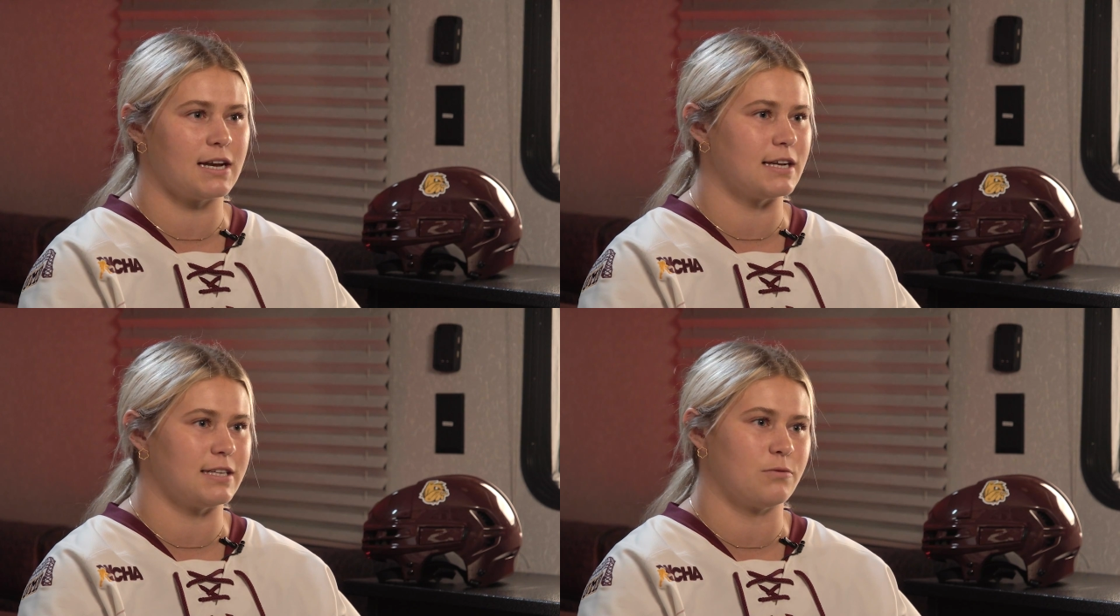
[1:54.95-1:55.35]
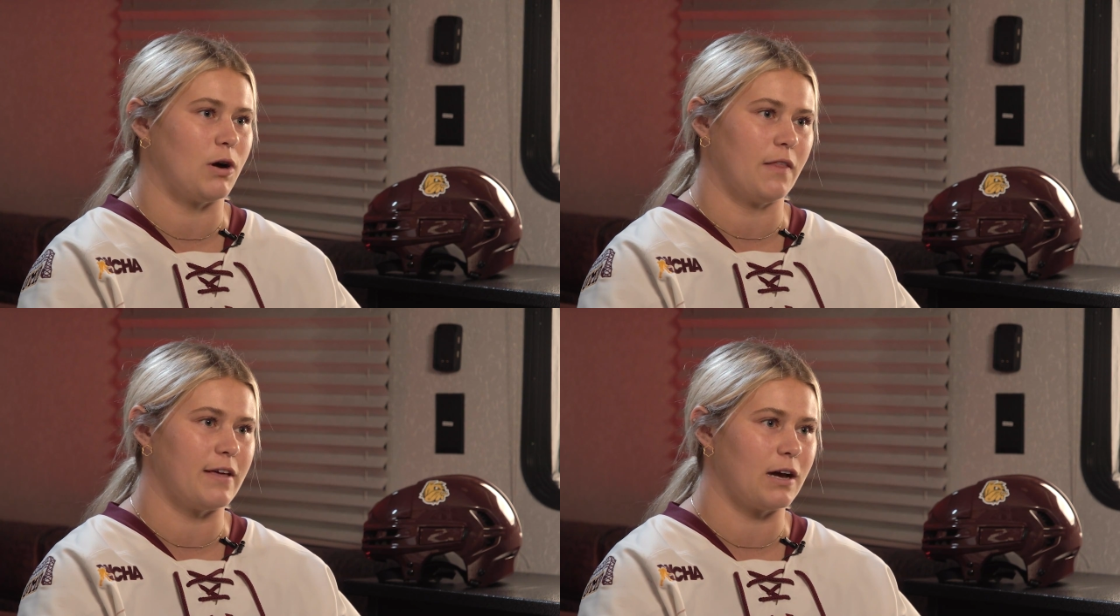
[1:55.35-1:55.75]
and I didn't
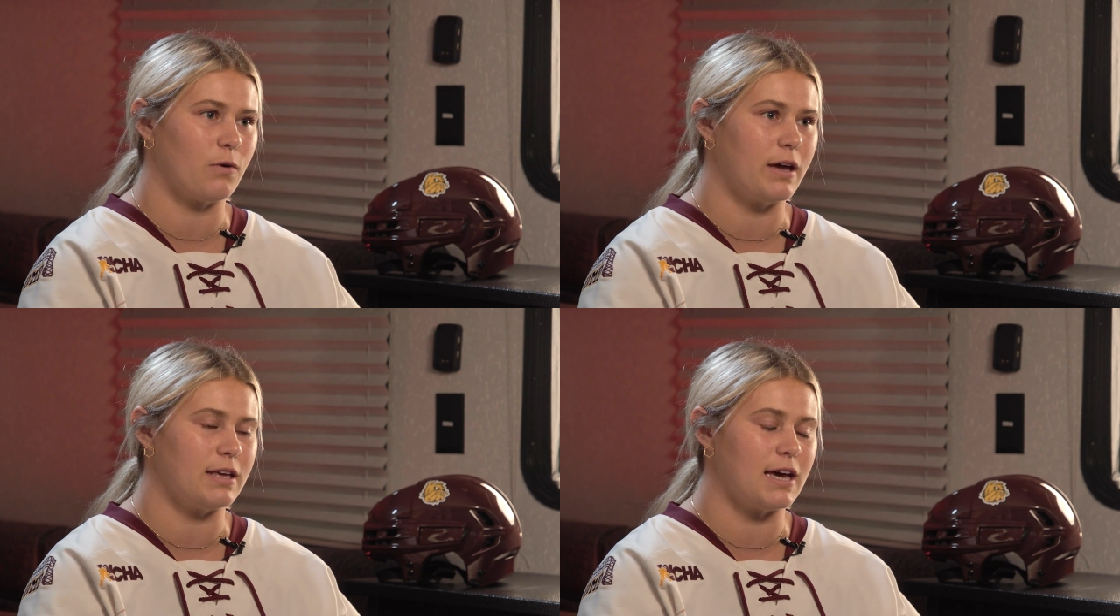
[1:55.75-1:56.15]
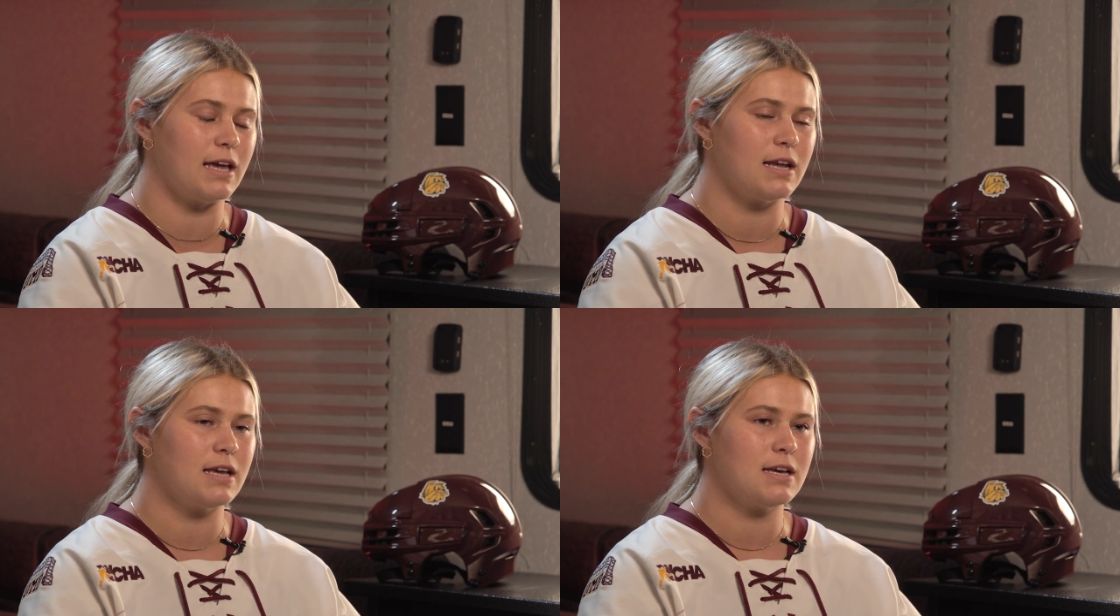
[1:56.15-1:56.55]
want that quite
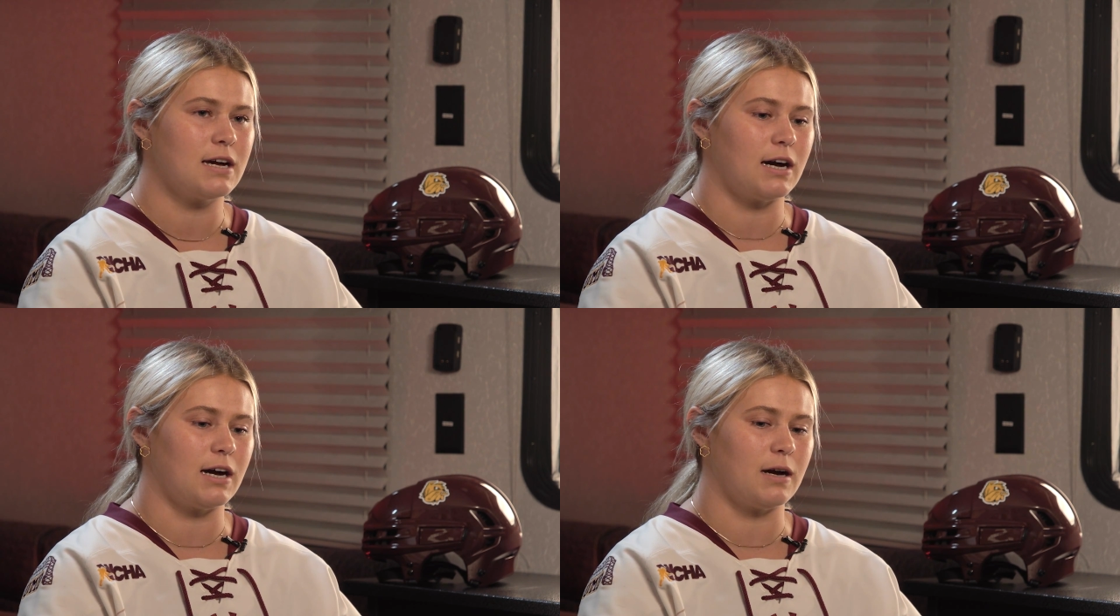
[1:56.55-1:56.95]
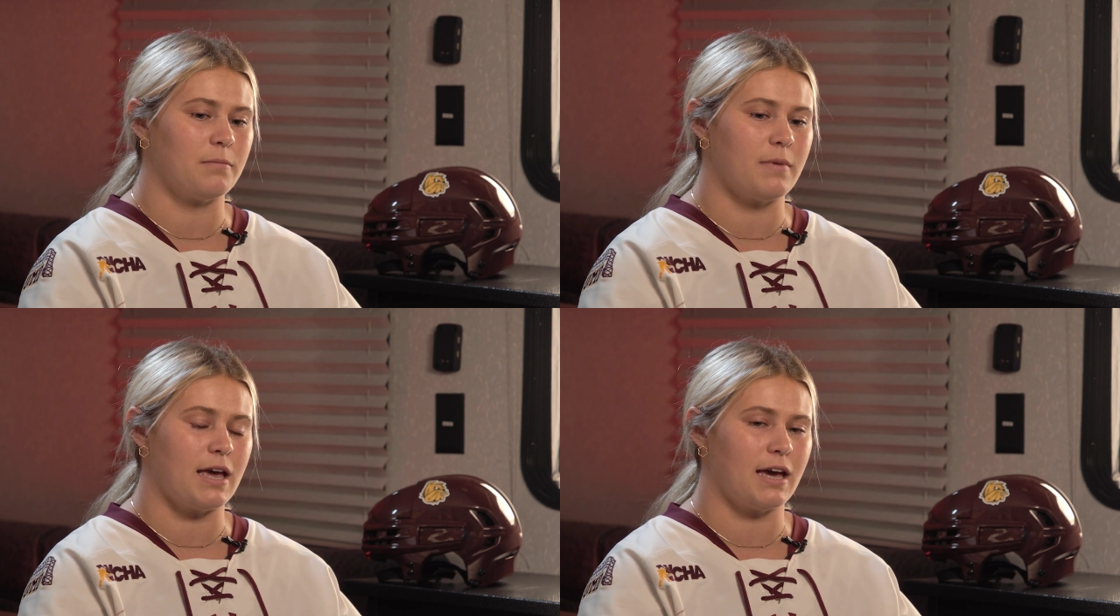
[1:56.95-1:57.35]
yet.
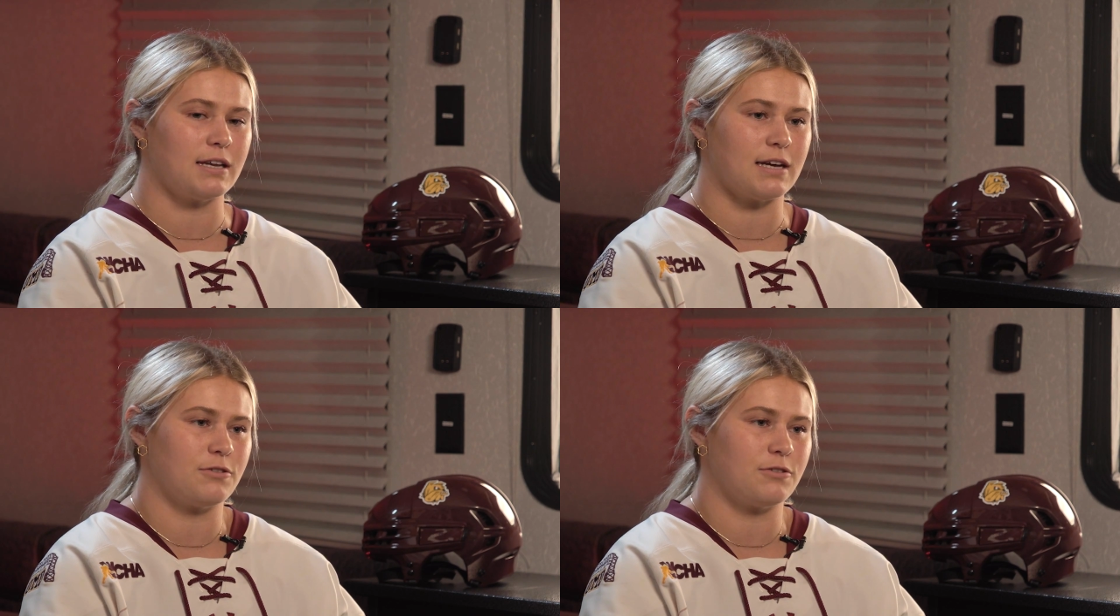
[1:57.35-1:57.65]
And